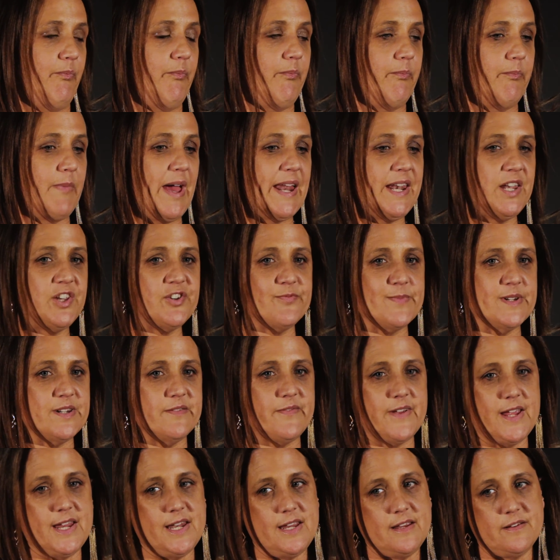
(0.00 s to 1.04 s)
management
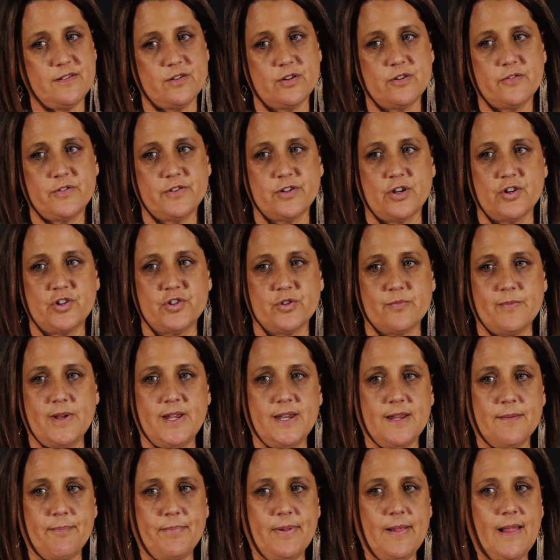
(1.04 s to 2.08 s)
of any sort of social
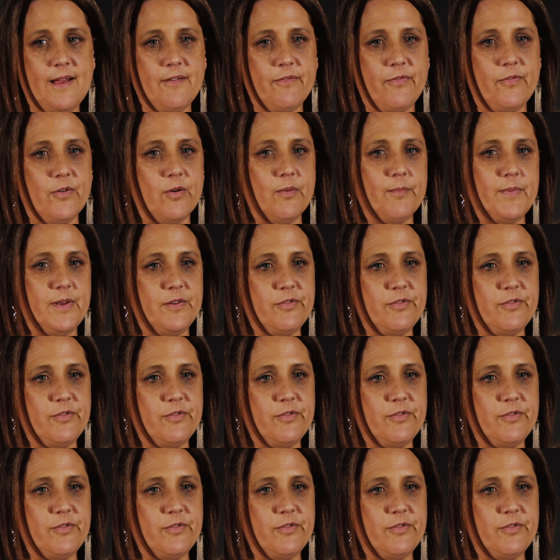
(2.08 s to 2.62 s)
media platform